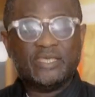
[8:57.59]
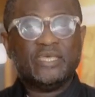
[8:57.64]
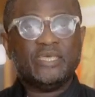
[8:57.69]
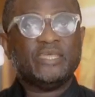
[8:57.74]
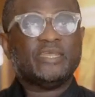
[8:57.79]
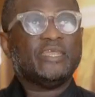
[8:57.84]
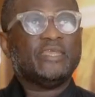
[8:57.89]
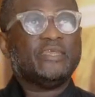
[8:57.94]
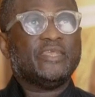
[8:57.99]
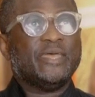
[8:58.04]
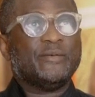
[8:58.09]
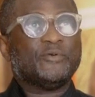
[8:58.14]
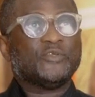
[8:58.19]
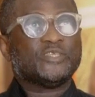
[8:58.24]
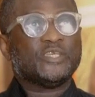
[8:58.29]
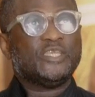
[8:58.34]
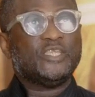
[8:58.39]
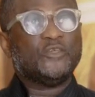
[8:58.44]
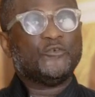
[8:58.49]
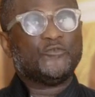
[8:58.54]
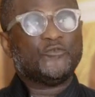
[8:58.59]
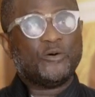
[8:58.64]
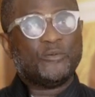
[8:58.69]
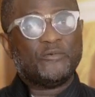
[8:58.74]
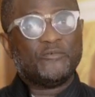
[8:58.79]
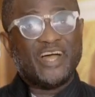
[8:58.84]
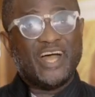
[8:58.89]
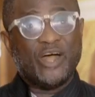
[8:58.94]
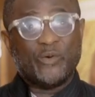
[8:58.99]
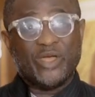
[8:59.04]
It enables a new form
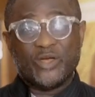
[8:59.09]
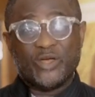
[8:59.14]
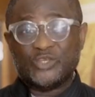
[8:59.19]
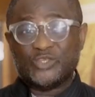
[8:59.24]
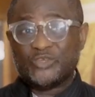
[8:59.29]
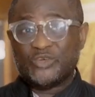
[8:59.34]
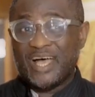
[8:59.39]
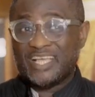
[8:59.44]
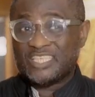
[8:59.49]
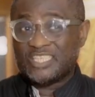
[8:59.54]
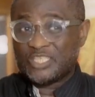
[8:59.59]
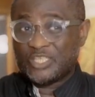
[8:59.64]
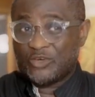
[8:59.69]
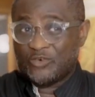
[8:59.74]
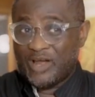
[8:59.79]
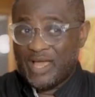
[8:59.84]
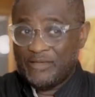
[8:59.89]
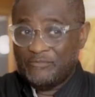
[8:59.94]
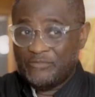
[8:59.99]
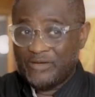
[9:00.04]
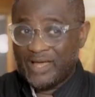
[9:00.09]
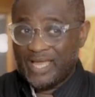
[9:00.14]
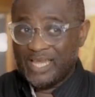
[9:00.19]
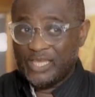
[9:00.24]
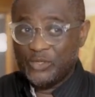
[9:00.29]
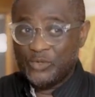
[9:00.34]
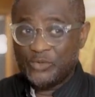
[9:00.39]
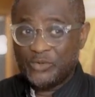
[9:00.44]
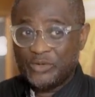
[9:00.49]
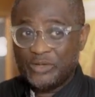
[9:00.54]
of how we're going to ascribe
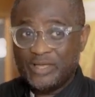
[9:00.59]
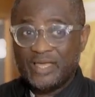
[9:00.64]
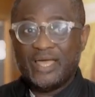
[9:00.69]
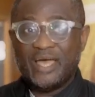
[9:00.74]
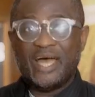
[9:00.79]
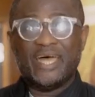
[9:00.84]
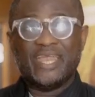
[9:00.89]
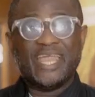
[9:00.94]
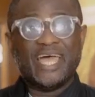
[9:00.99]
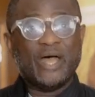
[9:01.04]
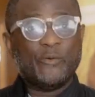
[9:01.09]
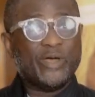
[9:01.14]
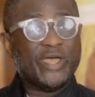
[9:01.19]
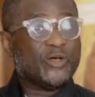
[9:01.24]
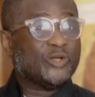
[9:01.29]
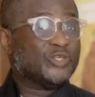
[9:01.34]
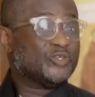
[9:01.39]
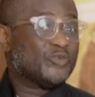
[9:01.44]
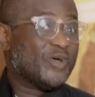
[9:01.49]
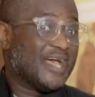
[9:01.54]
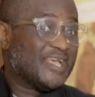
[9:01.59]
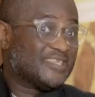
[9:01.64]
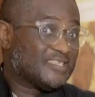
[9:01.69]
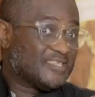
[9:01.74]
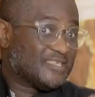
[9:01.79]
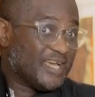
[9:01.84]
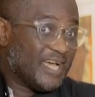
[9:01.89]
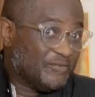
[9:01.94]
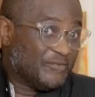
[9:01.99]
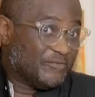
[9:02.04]
value and how we're going to
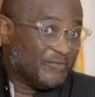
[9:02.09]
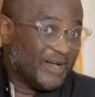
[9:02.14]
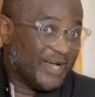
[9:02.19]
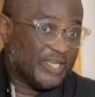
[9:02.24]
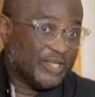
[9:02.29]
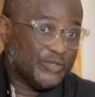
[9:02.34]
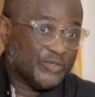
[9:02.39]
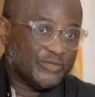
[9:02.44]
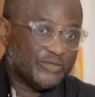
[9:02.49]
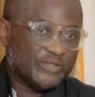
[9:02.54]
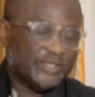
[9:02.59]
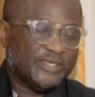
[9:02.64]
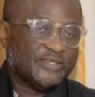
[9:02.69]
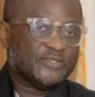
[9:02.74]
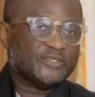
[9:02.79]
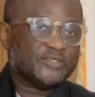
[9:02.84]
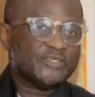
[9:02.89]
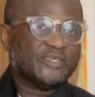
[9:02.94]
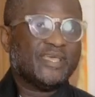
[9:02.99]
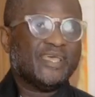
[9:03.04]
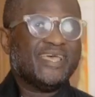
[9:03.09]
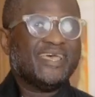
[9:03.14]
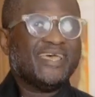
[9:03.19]
assign value to things.